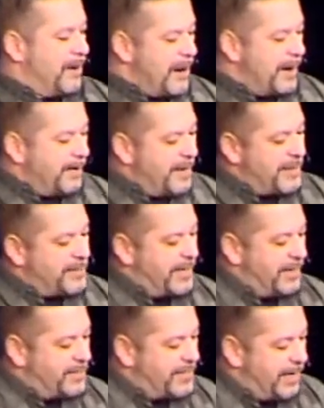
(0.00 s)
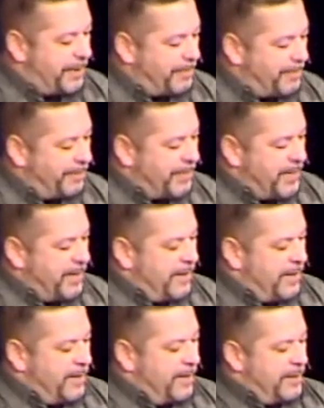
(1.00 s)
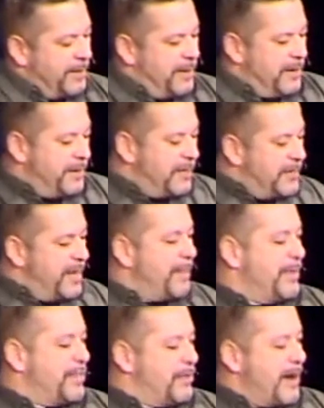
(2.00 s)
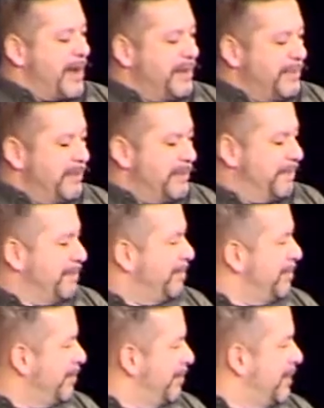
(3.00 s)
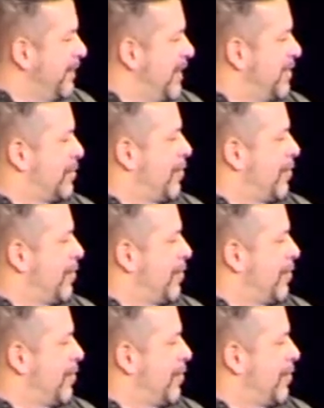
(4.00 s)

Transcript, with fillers: All right, next thing, see, to demonstrate his